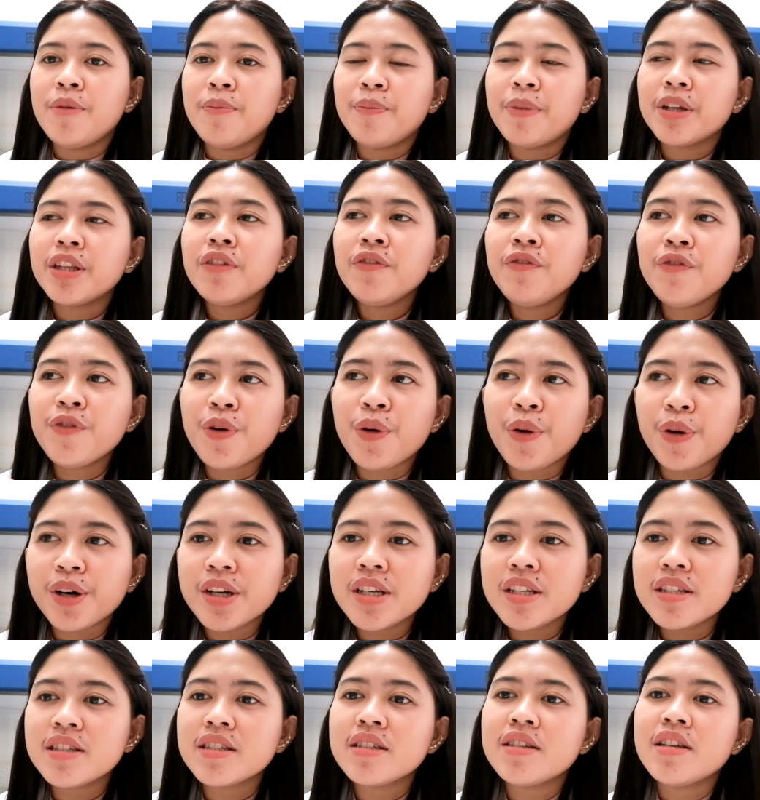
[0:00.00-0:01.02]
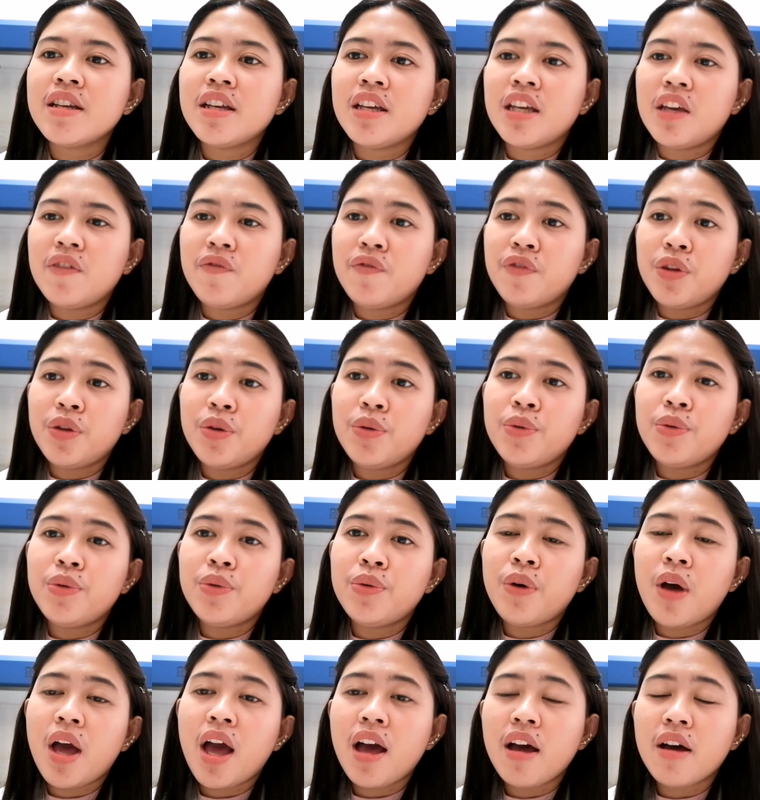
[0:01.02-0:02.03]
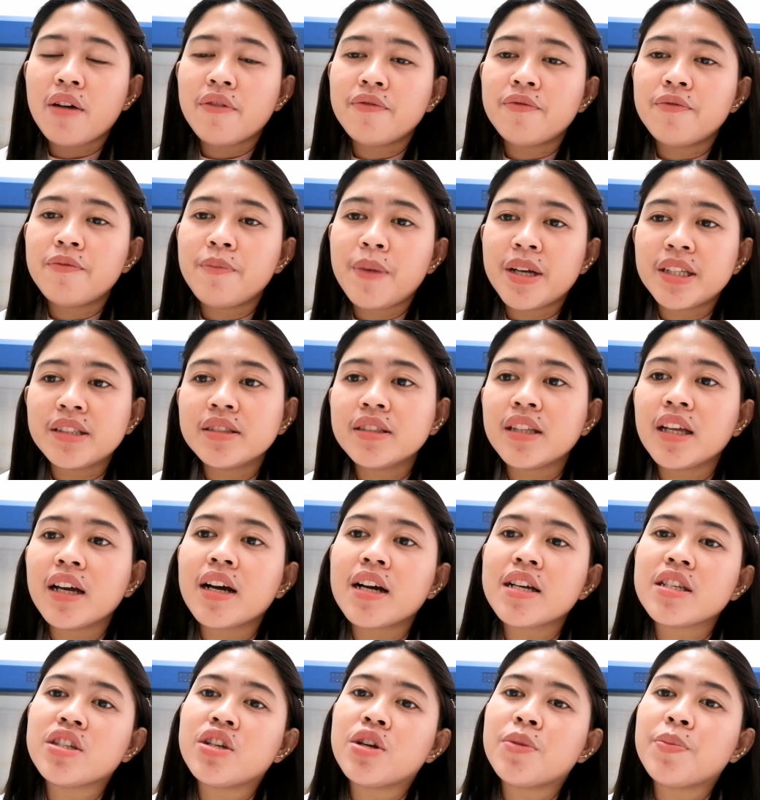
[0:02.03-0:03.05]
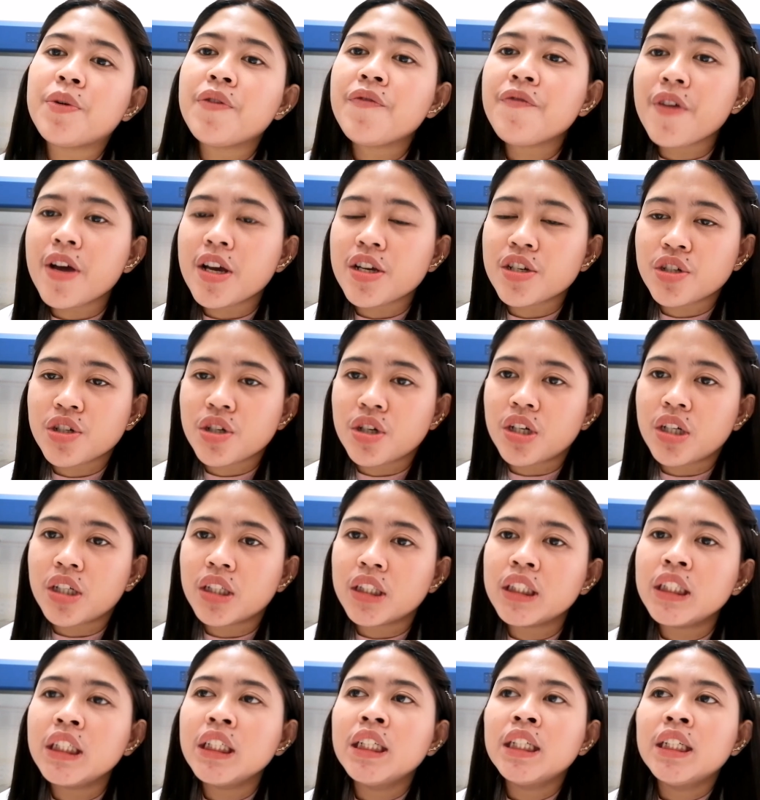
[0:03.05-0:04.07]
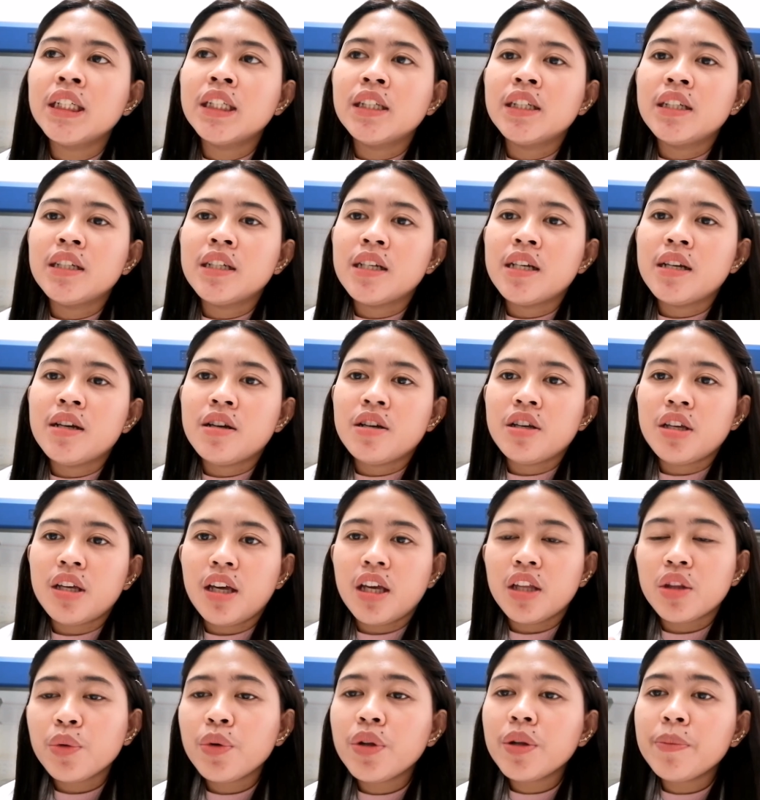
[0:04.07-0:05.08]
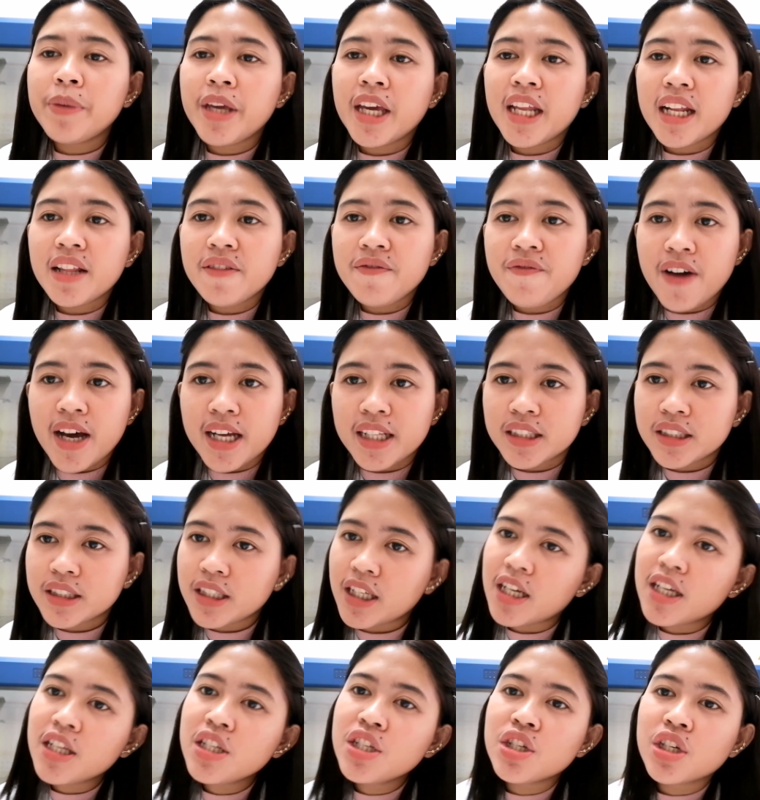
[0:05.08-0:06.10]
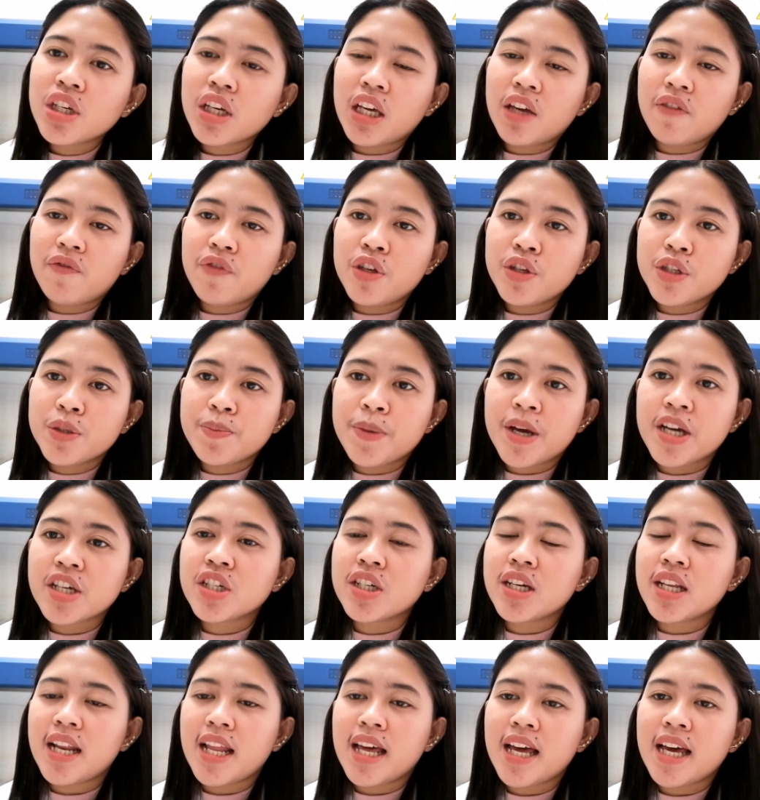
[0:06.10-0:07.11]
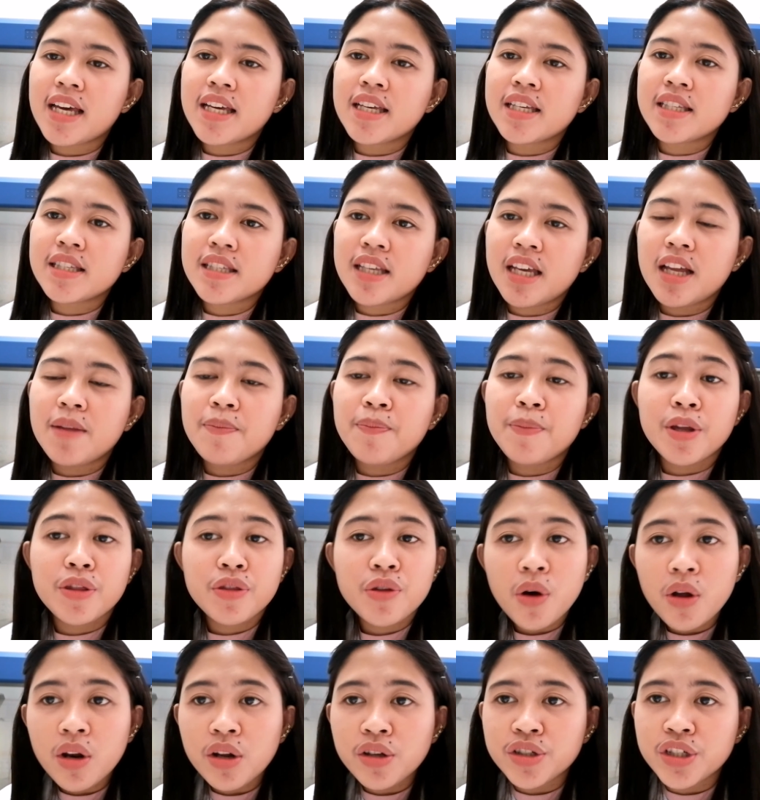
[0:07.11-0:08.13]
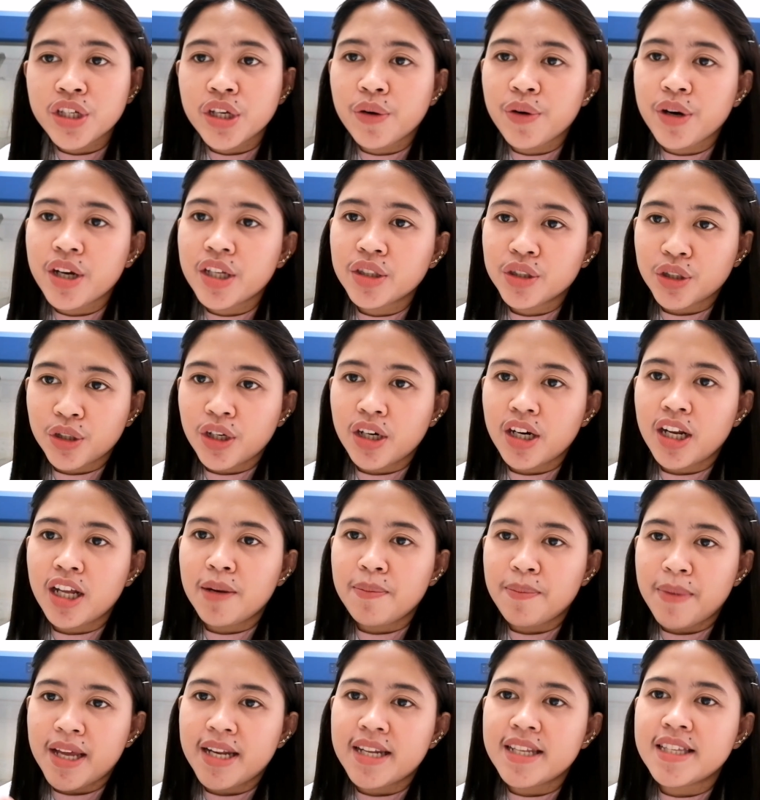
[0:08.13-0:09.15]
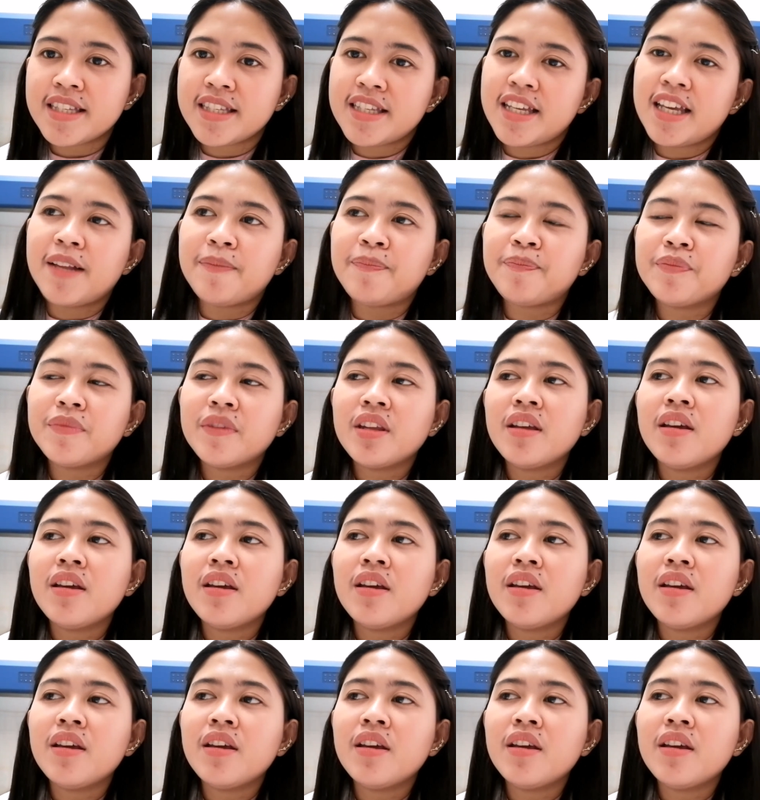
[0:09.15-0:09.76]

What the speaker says: But of course, if you have medtech as your profession, it will be an advantage if you specialize in pathology or internal medicine.